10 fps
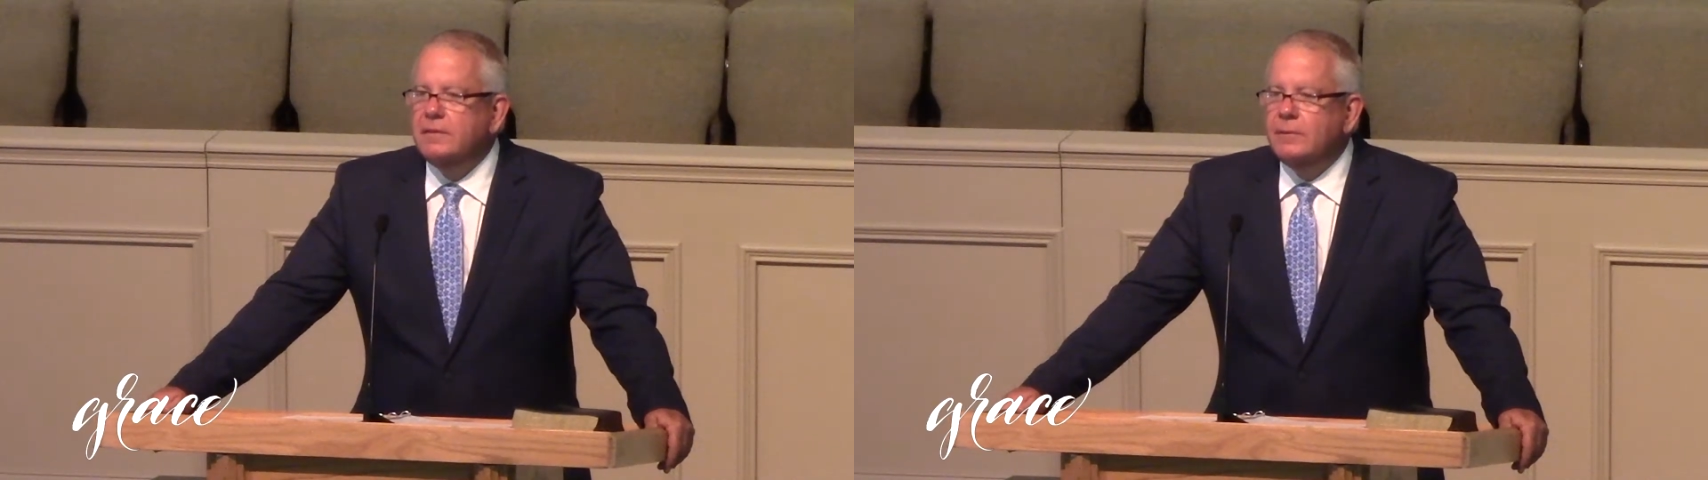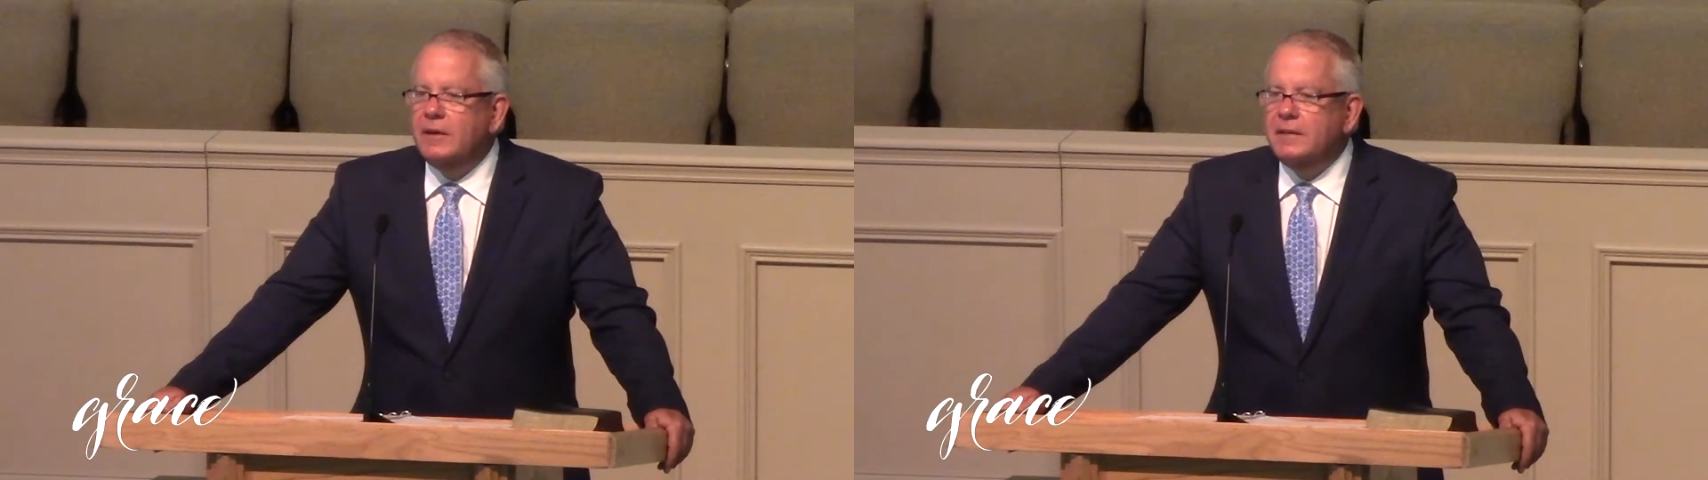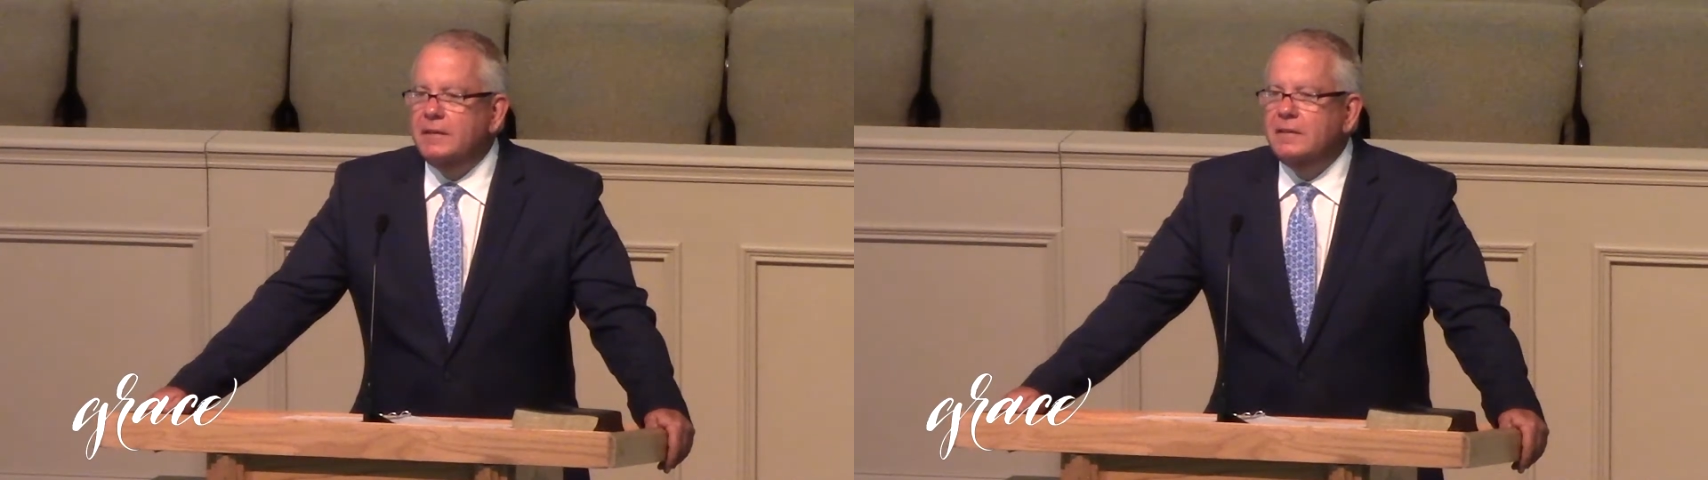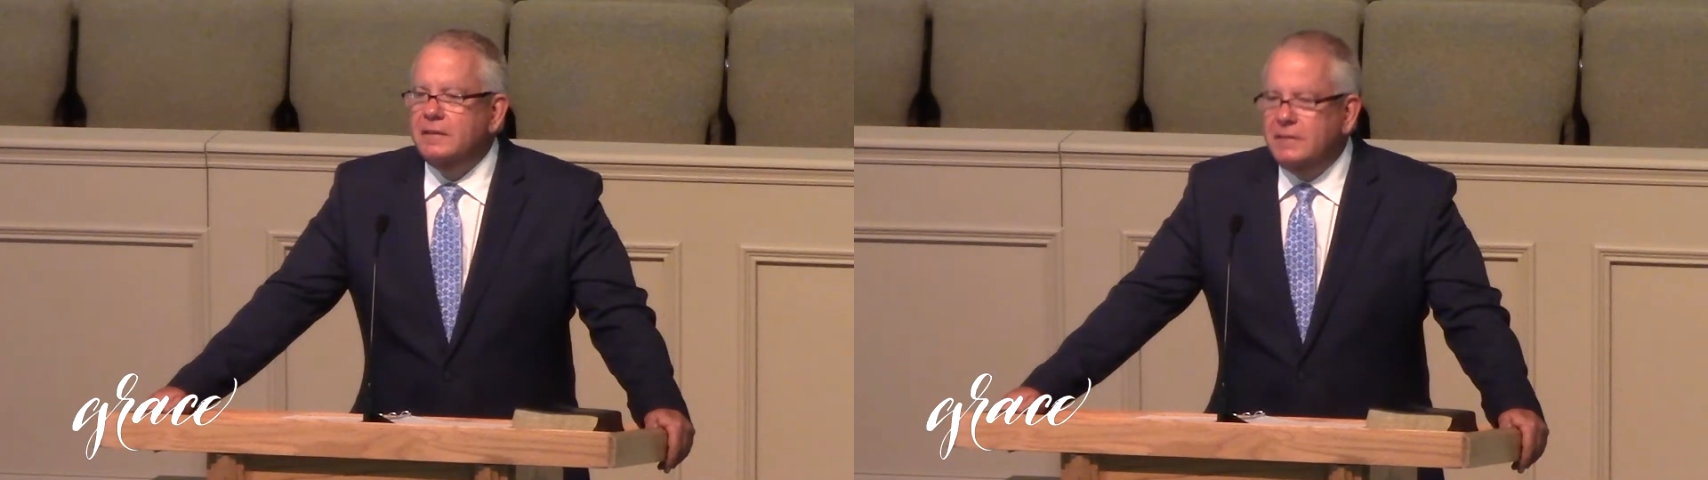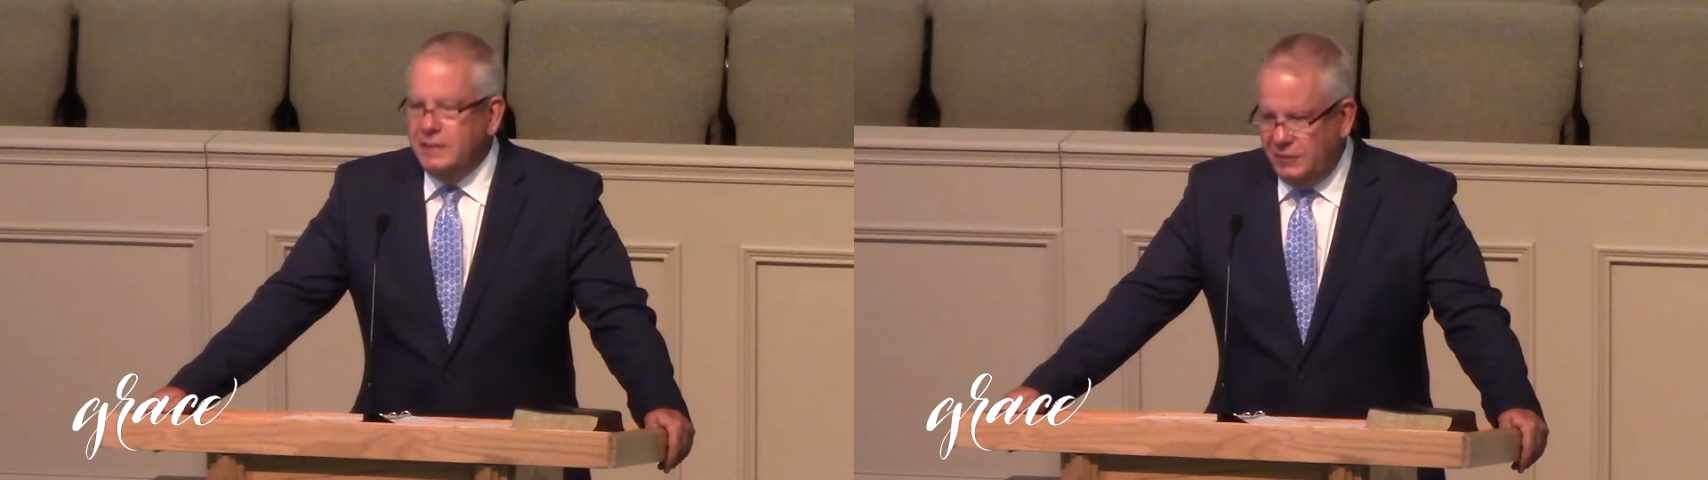what?
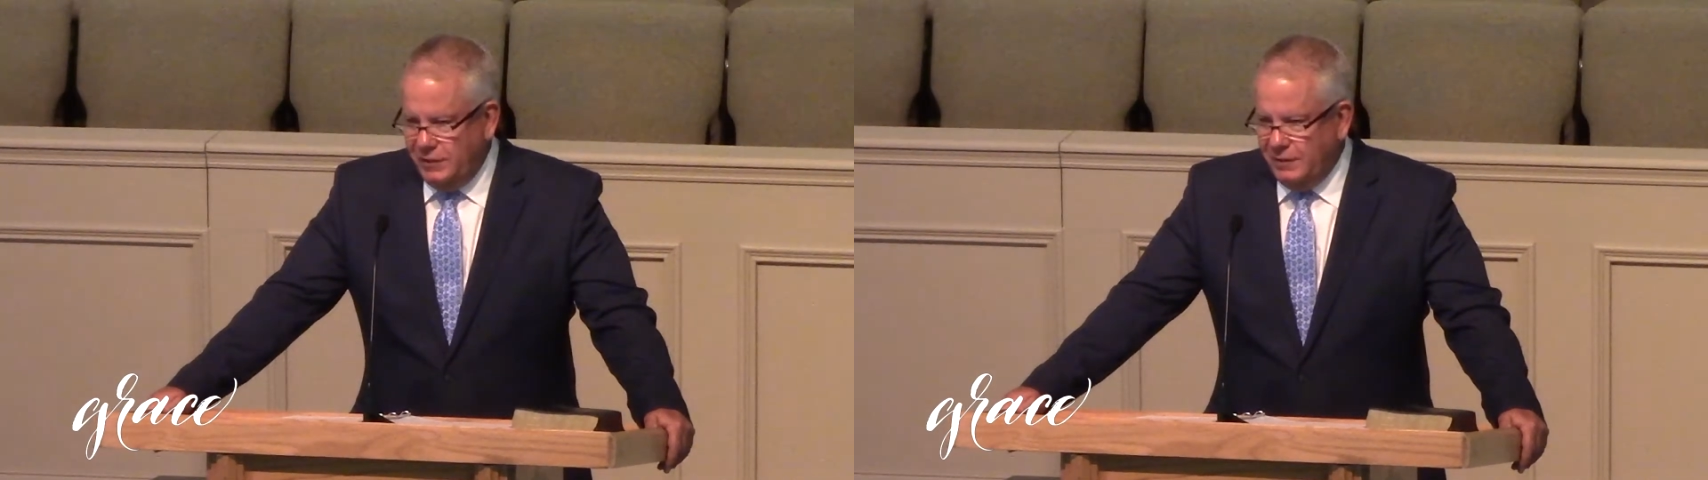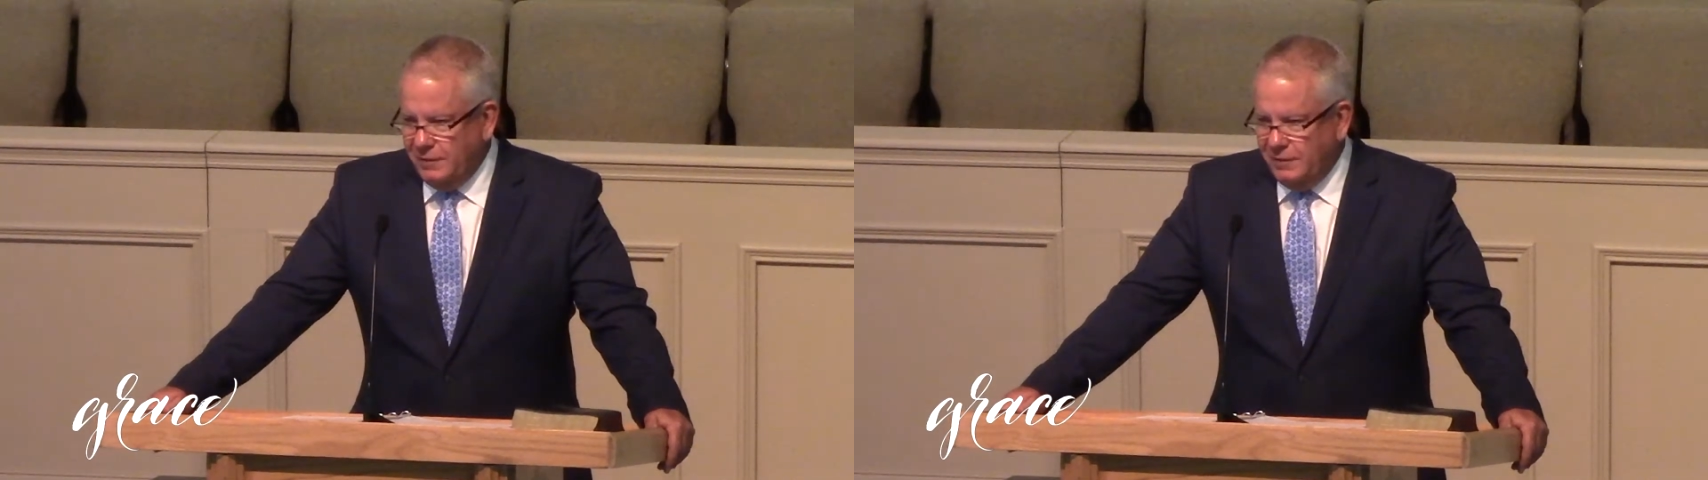Teaching.